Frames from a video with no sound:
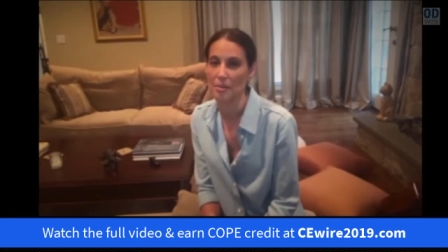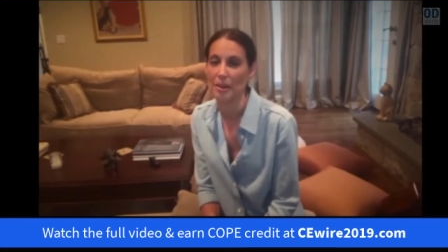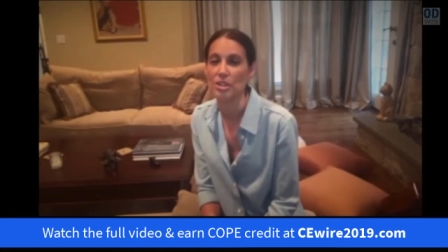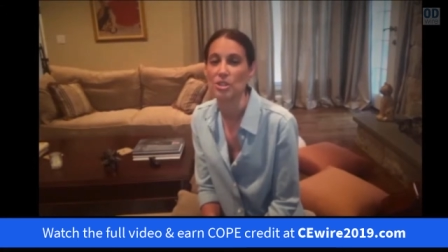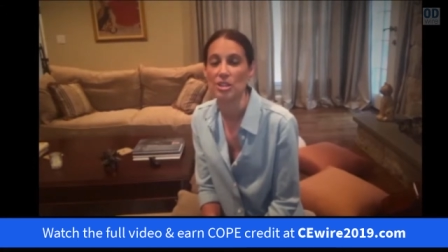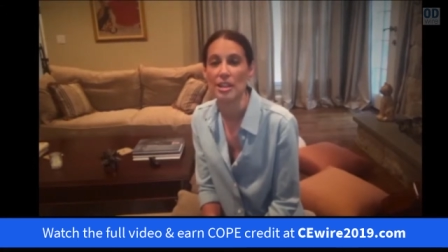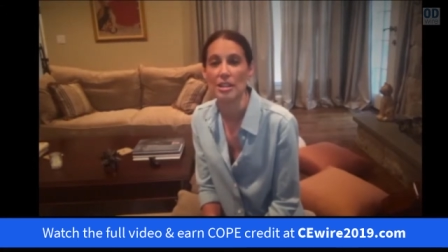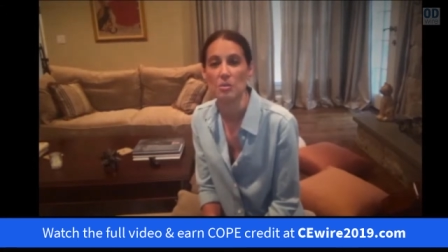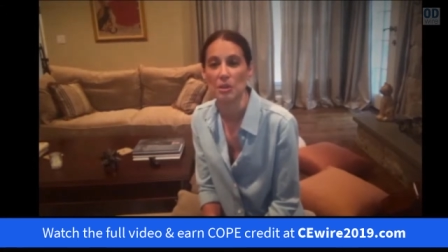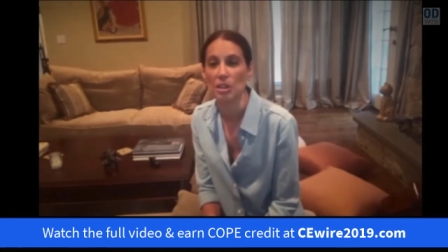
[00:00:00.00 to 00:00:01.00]
my journey
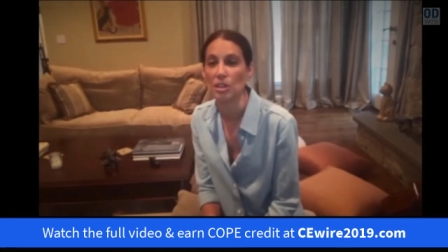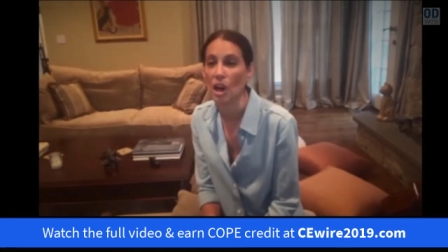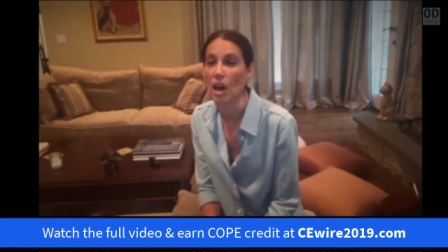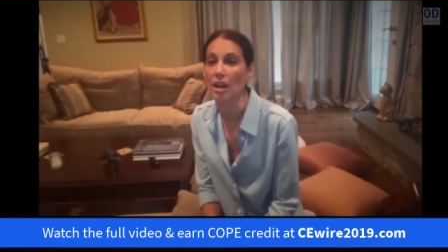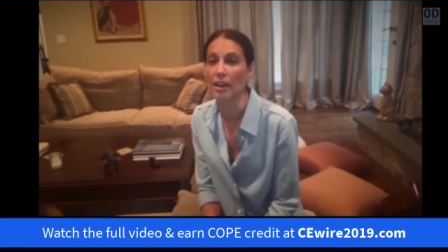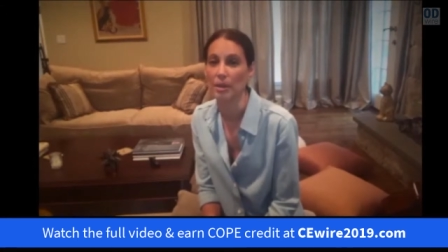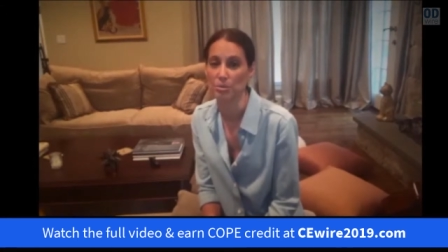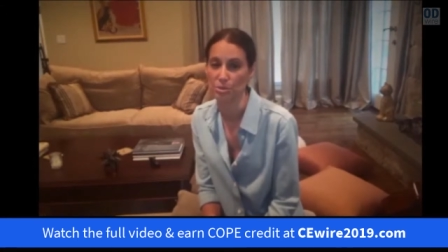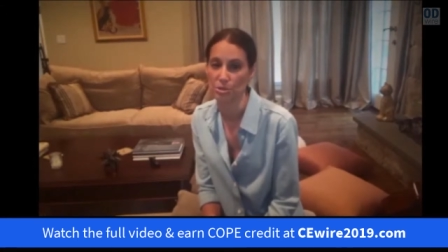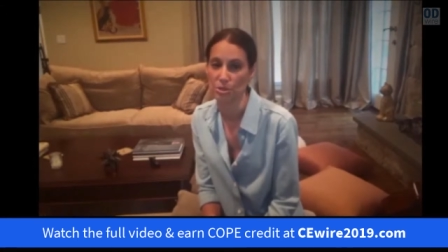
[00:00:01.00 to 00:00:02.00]
has been a long and
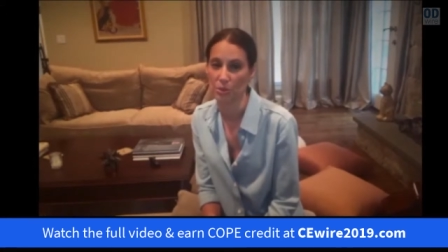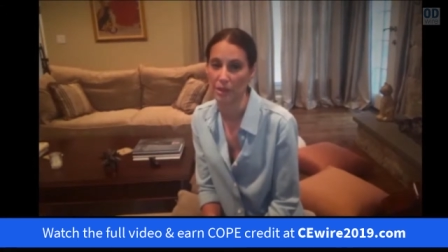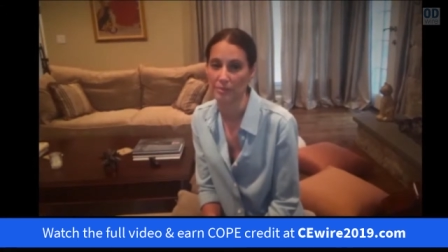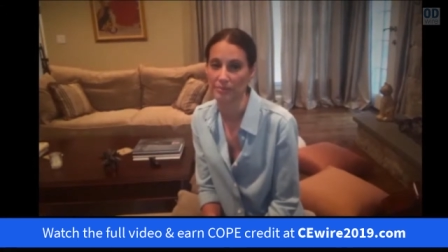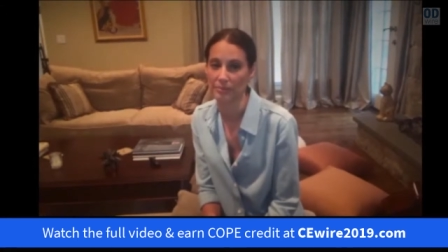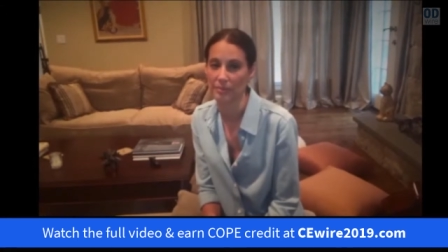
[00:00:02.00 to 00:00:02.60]
brutal one.